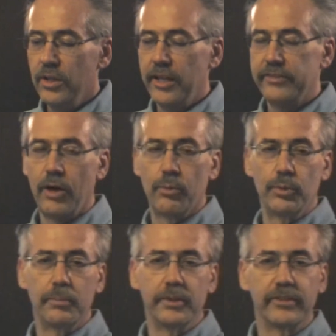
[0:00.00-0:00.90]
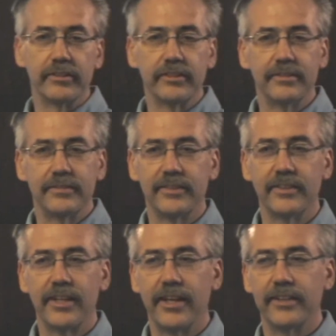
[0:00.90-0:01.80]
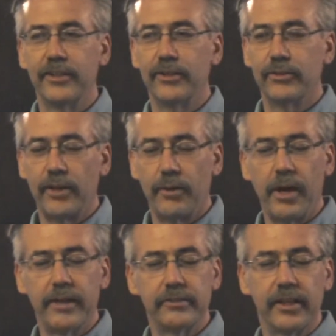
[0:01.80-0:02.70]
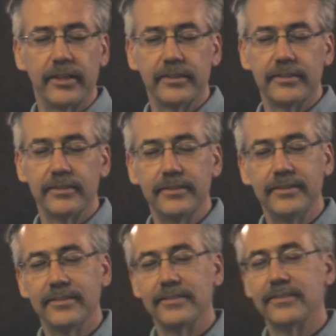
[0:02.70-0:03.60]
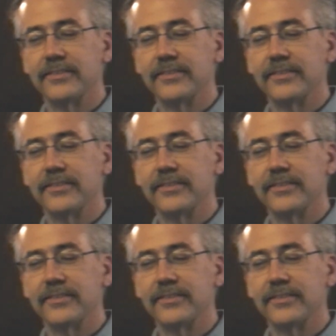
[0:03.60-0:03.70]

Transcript: That's how Rumi says it, and here's how I say it.